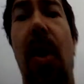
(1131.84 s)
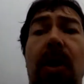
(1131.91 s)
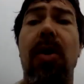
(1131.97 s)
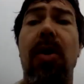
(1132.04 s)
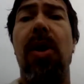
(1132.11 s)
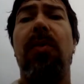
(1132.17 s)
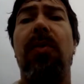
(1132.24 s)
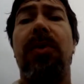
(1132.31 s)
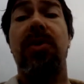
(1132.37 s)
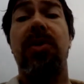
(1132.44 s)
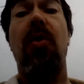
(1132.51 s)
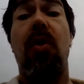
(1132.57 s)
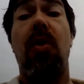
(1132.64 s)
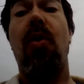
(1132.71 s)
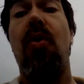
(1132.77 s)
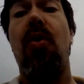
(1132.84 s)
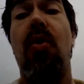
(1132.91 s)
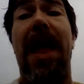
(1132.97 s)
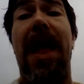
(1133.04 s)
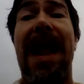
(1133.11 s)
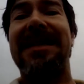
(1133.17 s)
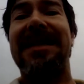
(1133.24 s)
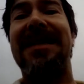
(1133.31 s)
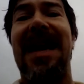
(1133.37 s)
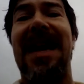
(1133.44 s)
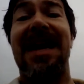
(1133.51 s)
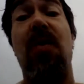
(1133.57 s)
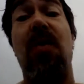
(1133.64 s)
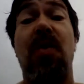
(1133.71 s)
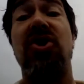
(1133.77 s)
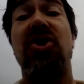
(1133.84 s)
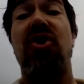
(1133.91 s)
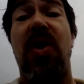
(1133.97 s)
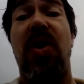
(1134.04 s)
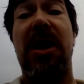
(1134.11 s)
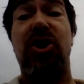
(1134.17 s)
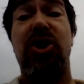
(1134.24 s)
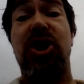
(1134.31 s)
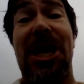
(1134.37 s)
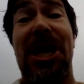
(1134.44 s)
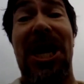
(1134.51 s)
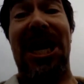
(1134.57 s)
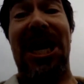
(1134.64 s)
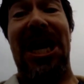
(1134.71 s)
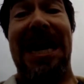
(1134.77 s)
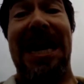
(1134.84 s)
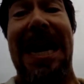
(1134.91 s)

the oil was so low that uh, it wasn't registering.